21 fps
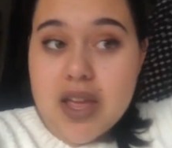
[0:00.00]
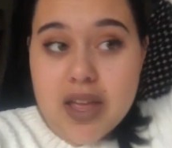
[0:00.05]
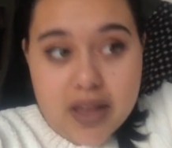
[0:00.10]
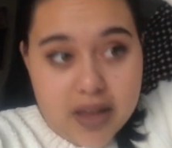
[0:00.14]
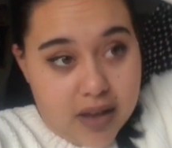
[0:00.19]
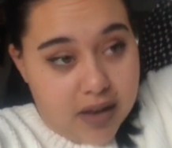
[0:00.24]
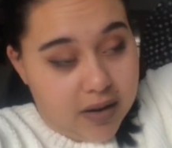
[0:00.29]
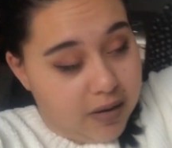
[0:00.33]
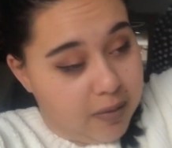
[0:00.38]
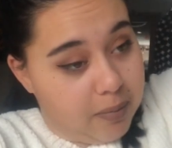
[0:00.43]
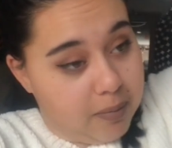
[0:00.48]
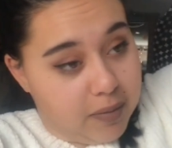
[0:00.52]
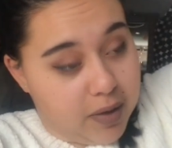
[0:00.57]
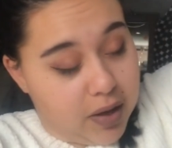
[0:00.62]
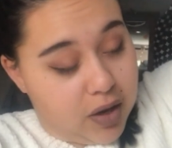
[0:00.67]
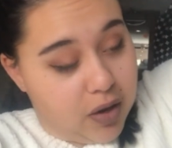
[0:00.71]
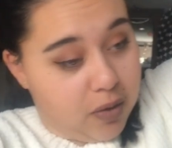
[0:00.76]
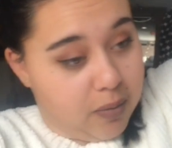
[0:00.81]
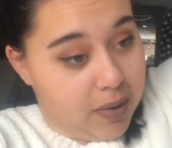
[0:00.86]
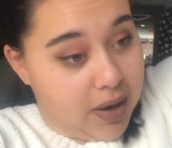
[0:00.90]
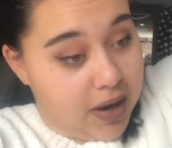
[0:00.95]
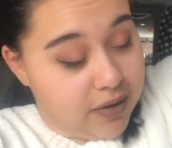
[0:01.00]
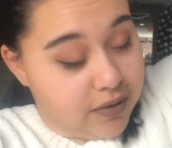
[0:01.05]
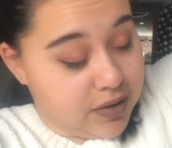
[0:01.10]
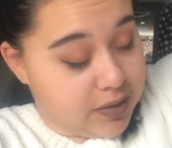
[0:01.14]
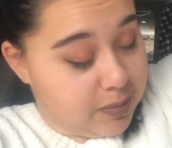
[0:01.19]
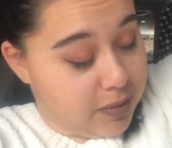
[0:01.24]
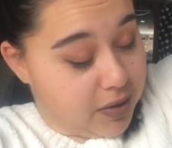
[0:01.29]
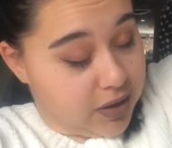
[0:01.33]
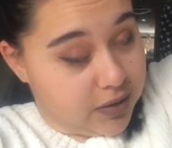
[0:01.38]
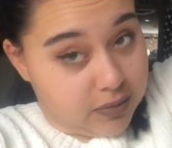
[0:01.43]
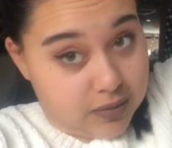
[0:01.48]
And you know, my
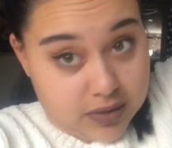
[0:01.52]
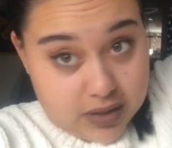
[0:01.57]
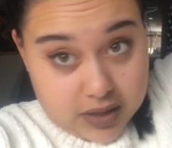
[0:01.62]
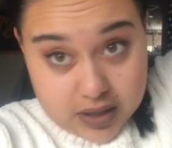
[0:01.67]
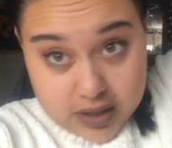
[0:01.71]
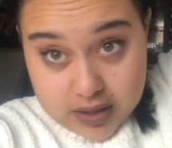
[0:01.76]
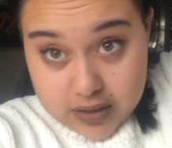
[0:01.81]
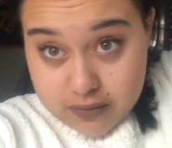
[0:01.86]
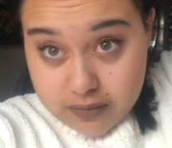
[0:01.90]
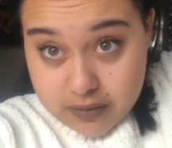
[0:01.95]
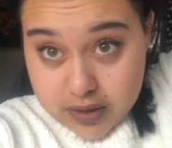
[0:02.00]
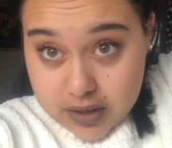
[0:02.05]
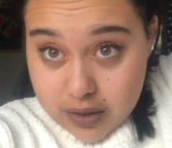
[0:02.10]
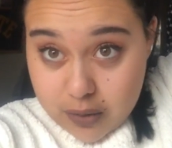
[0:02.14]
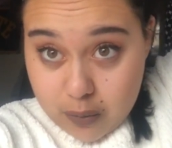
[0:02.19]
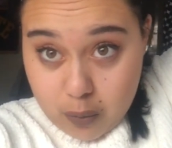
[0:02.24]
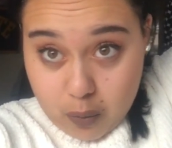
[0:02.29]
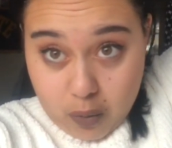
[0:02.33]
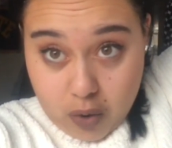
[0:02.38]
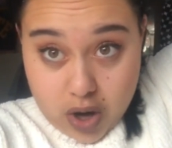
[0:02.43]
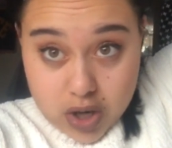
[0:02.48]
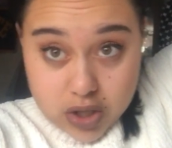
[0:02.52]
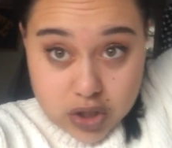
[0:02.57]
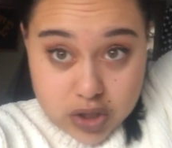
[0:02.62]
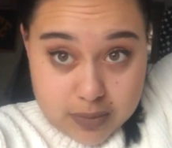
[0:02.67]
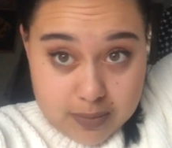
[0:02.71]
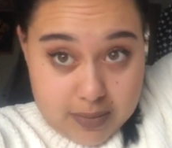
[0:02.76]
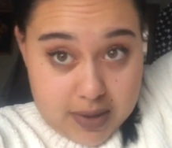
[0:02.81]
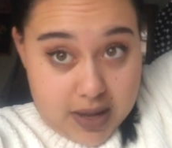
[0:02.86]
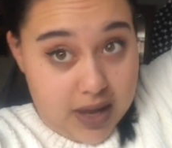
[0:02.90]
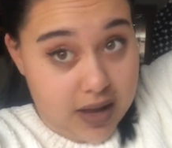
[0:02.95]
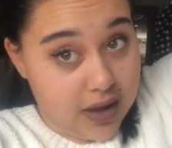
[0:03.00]
response was kind of like, watch
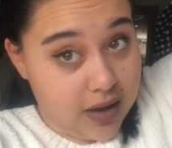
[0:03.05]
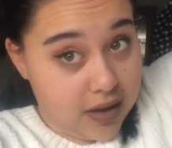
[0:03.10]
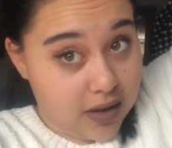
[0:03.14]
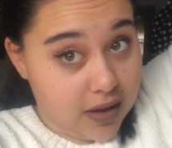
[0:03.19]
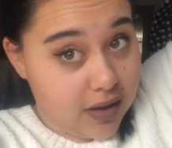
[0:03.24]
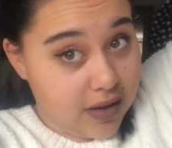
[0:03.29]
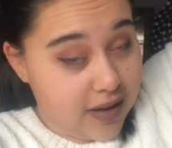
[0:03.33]
me.